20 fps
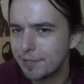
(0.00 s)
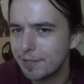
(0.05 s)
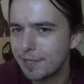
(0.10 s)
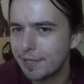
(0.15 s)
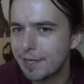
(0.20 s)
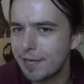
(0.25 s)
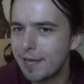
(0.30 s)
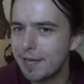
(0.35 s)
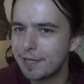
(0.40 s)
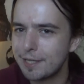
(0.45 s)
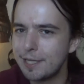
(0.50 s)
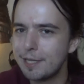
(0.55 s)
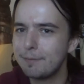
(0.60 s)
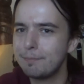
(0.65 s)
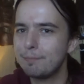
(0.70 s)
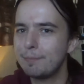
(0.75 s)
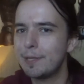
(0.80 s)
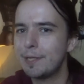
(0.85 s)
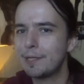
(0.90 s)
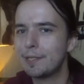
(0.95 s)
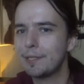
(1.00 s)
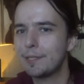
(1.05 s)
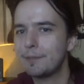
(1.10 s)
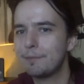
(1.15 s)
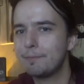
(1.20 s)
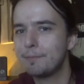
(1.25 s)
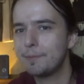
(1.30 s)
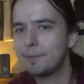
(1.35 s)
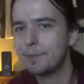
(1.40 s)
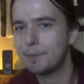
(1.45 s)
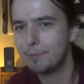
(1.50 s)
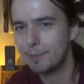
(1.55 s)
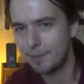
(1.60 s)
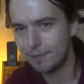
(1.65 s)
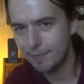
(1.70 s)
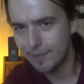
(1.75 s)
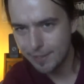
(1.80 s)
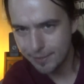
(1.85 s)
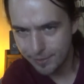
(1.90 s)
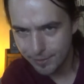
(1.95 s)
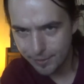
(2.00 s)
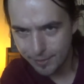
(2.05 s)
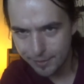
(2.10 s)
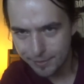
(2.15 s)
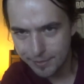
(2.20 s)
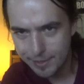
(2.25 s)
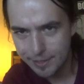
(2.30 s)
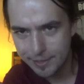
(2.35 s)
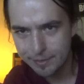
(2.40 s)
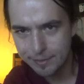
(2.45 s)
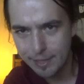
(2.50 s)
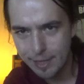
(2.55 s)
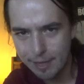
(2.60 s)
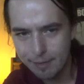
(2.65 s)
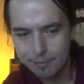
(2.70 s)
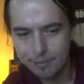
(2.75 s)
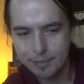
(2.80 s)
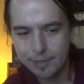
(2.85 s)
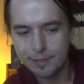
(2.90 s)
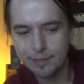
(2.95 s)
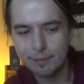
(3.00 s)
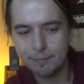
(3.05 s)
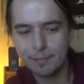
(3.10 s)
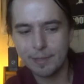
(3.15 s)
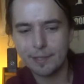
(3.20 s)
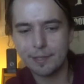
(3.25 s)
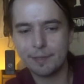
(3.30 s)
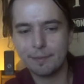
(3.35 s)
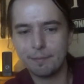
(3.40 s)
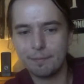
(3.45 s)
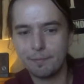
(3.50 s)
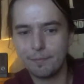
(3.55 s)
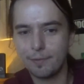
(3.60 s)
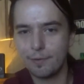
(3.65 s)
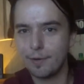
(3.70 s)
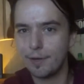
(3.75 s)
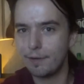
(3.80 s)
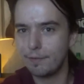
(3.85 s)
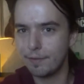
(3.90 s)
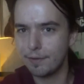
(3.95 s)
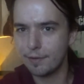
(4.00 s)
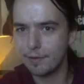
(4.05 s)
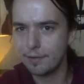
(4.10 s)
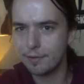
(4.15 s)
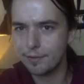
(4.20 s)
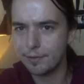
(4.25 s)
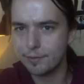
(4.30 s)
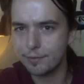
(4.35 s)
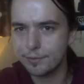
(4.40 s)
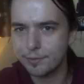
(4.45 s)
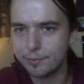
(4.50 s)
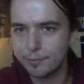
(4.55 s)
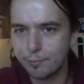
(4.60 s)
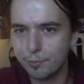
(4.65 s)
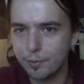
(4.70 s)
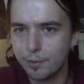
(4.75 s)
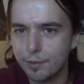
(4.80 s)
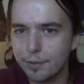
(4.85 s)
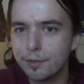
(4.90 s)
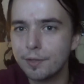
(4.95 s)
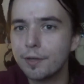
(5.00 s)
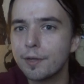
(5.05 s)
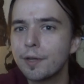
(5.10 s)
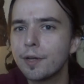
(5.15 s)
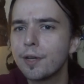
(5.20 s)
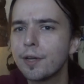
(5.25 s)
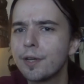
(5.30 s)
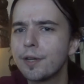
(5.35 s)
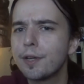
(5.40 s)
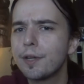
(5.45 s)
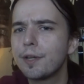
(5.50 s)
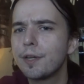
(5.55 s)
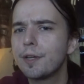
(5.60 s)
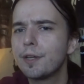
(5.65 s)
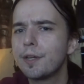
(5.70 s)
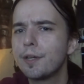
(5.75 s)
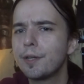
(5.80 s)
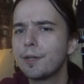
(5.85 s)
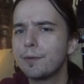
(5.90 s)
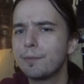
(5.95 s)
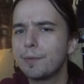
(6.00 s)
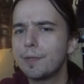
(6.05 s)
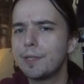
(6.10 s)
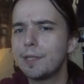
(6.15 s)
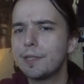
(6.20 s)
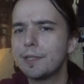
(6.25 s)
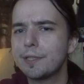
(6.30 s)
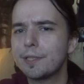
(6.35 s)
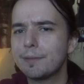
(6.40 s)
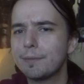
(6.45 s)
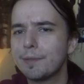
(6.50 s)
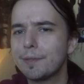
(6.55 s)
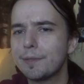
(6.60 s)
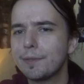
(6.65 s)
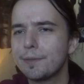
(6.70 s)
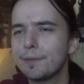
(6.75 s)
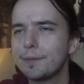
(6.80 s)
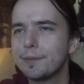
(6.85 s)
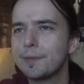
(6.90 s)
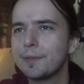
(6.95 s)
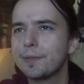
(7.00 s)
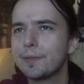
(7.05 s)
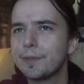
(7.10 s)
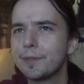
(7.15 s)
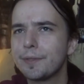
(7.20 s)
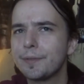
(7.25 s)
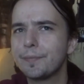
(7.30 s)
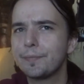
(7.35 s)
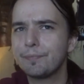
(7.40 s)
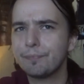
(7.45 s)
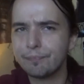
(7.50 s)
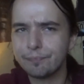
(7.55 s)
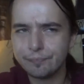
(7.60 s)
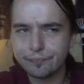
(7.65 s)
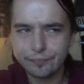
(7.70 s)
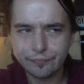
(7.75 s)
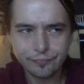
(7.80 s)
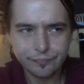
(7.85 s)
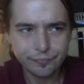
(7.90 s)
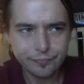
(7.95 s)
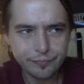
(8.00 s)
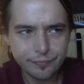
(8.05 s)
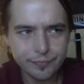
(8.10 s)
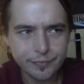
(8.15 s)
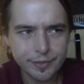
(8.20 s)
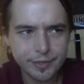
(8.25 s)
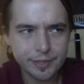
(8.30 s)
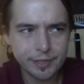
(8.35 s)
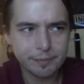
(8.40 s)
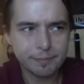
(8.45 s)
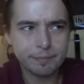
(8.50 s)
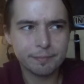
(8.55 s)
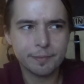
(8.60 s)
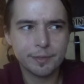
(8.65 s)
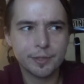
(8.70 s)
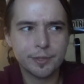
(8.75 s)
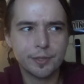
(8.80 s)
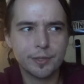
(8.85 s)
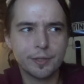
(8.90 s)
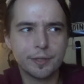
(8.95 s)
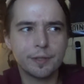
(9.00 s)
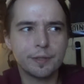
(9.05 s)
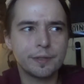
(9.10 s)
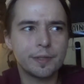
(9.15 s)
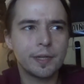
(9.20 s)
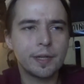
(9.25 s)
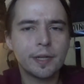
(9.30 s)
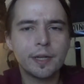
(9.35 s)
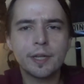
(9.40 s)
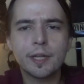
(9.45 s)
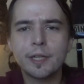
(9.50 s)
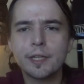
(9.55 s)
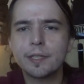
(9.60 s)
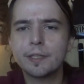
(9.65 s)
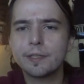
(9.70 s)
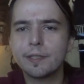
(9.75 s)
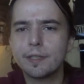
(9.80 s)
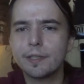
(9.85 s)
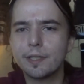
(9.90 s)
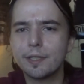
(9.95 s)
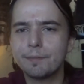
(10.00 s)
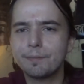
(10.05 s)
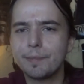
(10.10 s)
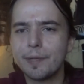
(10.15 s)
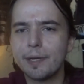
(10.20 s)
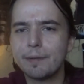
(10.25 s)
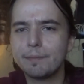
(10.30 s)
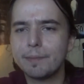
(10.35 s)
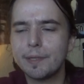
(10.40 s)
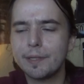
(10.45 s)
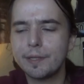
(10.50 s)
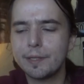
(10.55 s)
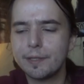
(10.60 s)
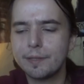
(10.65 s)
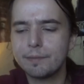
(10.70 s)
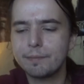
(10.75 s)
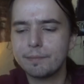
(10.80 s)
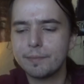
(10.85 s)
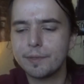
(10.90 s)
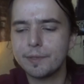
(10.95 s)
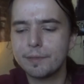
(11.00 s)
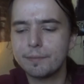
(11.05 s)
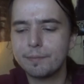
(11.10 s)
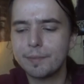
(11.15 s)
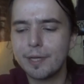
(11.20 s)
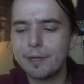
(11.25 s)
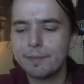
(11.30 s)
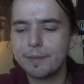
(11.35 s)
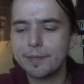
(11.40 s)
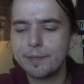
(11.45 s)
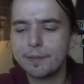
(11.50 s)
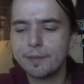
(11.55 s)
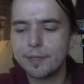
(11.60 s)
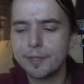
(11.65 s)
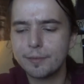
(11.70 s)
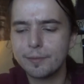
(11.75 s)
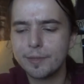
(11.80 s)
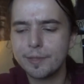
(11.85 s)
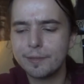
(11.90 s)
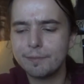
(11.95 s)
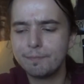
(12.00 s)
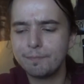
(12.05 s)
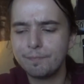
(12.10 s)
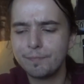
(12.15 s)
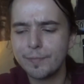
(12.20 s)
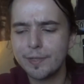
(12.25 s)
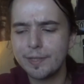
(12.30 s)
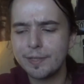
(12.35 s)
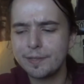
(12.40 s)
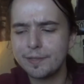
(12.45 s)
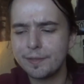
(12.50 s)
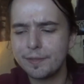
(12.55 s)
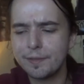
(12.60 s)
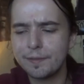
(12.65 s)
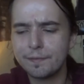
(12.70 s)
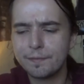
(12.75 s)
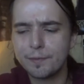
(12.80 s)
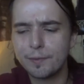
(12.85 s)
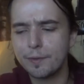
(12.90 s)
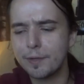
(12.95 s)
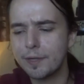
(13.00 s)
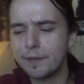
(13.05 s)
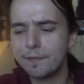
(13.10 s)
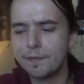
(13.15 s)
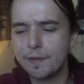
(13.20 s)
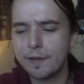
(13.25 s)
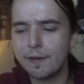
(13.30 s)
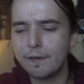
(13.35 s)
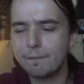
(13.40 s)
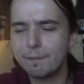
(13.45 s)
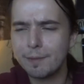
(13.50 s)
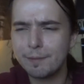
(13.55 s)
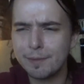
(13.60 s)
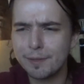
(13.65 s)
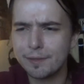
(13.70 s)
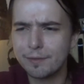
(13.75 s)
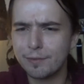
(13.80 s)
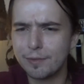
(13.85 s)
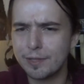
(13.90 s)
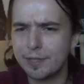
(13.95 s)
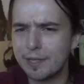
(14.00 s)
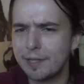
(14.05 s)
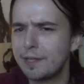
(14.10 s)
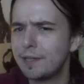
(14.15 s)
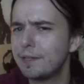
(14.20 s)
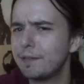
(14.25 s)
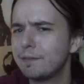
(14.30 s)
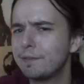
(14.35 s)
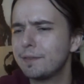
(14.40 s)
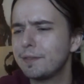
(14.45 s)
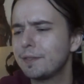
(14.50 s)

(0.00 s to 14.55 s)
they can't keep making them. But if they could, I would let them make them forever. Those work. We needed some of those. Some good, silly Batman. But Batman and Harley Quinn, that's a 4 out of 5. Maybe a 3.5.